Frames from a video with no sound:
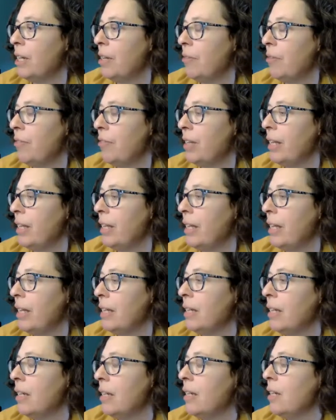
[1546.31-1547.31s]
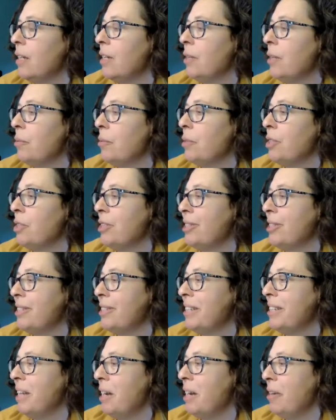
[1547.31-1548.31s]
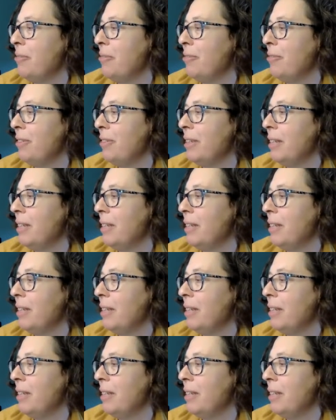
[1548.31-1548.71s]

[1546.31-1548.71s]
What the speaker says: of healing, which is love.